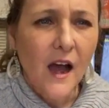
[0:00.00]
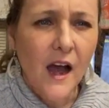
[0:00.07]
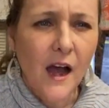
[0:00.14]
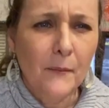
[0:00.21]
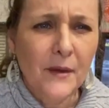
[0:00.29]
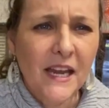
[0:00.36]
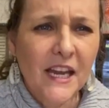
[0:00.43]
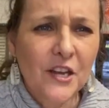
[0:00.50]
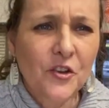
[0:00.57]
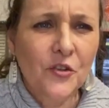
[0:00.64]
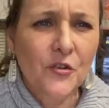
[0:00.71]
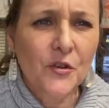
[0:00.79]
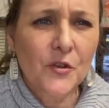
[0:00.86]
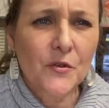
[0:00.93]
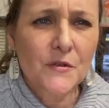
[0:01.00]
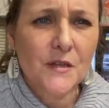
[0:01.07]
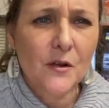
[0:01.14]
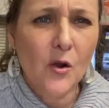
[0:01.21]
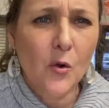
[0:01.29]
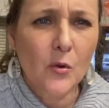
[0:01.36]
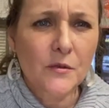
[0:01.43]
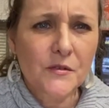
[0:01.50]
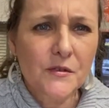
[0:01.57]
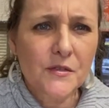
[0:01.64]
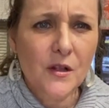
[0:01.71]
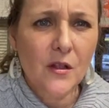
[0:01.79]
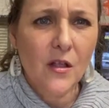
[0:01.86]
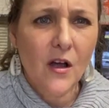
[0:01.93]
Can you use a
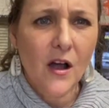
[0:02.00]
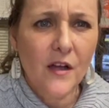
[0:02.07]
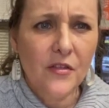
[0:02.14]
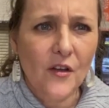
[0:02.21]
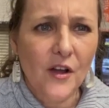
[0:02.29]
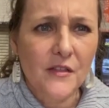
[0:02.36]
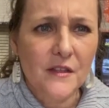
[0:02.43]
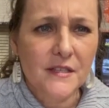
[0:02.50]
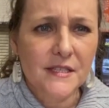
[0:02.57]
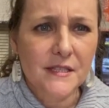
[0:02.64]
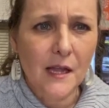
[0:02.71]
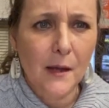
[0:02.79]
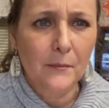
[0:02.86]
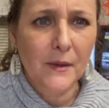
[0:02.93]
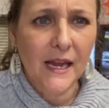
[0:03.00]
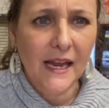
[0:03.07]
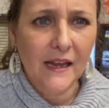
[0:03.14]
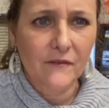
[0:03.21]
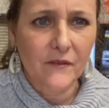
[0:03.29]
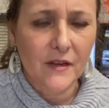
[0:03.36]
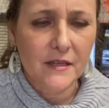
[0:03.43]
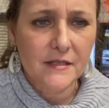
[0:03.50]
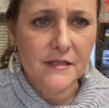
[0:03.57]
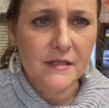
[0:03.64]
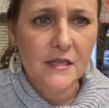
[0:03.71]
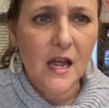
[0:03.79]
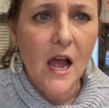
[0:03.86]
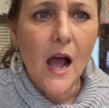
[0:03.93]
quilter's cloth on the slub
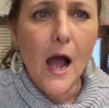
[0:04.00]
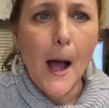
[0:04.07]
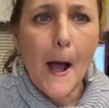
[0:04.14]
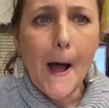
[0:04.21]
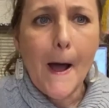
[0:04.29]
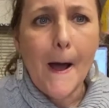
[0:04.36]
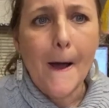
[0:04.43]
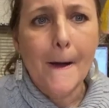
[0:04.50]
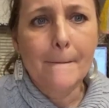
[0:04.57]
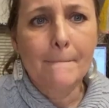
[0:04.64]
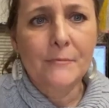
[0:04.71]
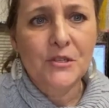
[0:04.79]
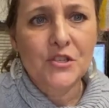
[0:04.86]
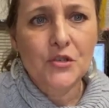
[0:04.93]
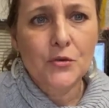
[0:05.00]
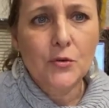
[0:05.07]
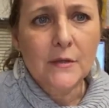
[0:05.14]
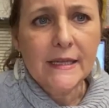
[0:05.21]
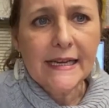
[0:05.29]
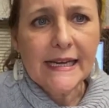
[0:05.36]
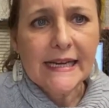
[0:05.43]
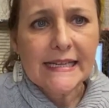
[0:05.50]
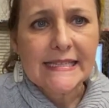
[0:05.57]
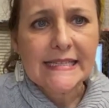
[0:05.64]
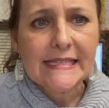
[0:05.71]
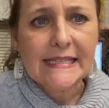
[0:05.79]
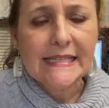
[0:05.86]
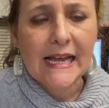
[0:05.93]
canvas? Julie,
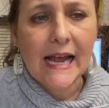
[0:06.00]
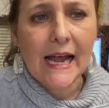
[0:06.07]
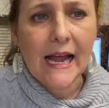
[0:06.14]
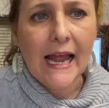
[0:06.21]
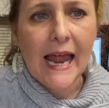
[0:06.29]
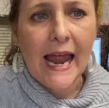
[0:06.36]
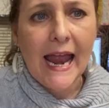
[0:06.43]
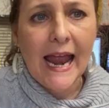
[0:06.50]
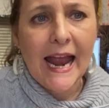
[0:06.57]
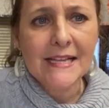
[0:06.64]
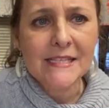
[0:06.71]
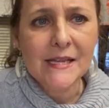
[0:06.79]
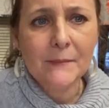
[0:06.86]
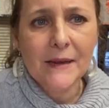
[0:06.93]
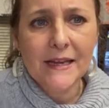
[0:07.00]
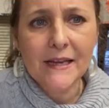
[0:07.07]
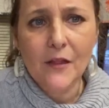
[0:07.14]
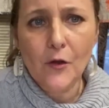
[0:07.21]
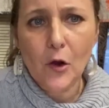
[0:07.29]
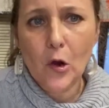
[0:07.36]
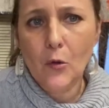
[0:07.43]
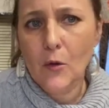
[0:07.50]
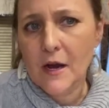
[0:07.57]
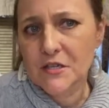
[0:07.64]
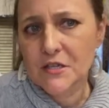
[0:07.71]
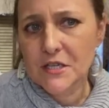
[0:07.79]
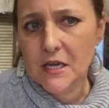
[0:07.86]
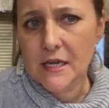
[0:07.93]
ask me another
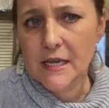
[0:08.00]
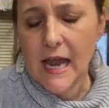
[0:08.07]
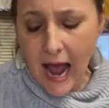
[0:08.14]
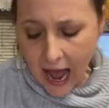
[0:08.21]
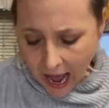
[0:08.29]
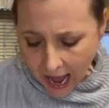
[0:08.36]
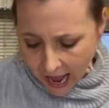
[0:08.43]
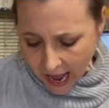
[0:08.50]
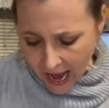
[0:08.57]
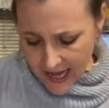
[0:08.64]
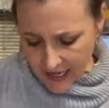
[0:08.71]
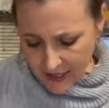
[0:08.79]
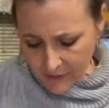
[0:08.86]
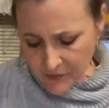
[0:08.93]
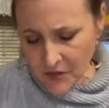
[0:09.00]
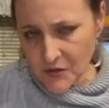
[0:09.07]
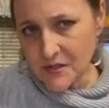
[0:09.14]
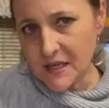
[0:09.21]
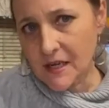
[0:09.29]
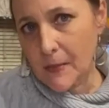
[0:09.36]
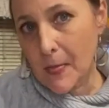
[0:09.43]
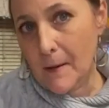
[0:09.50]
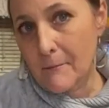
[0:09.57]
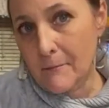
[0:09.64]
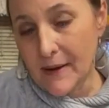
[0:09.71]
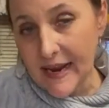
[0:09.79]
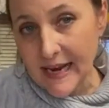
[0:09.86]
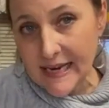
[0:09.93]
question. I am using the
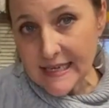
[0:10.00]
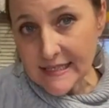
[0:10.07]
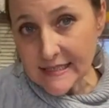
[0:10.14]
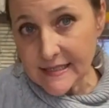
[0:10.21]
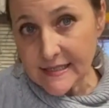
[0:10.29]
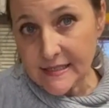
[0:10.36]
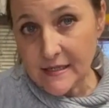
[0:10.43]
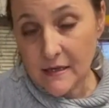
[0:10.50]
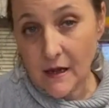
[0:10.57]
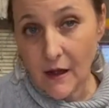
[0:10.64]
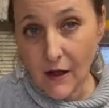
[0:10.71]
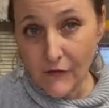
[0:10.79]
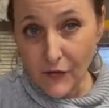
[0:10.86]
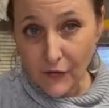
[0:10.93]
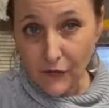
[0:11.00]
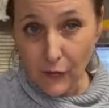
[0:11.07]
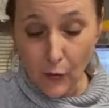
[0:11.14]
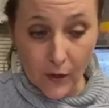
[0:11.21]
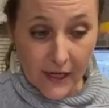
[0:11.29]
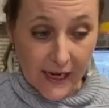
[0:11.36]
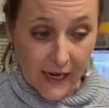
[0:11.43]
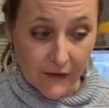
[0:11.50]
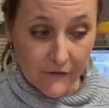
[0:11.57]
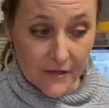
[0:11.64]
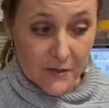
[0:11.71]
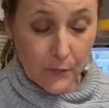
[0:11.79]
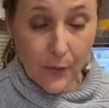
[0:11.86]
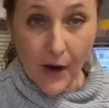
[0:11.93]
base of the floor
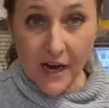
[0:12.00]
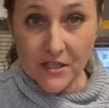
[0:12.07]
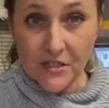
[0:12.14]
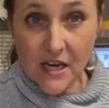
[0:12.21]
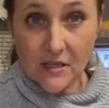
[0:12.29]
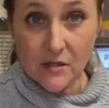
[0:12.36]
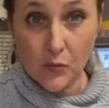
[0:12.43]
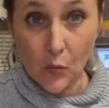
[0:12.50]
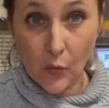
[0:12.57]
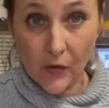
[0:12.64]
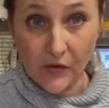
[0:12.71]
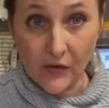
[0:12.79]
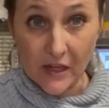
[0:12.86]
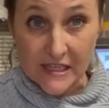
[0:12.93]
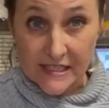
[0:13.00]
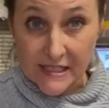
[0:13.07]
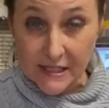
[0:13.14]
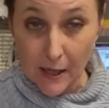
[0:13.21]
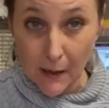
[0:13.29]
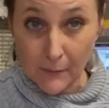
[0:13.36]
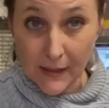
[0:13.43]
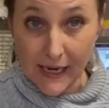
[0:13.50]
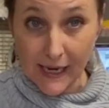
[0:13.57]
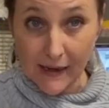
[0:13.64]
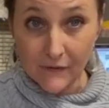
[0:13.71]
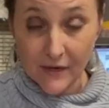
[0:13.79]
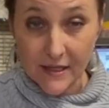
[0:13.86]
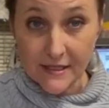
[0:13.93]
canvas project with the slub
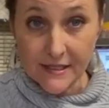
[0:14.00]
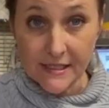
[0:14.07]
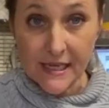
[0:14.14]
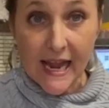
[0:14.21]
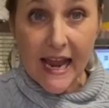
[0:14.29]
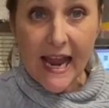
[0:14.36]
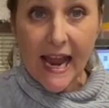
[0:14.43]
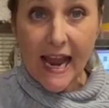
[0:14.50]
canvas,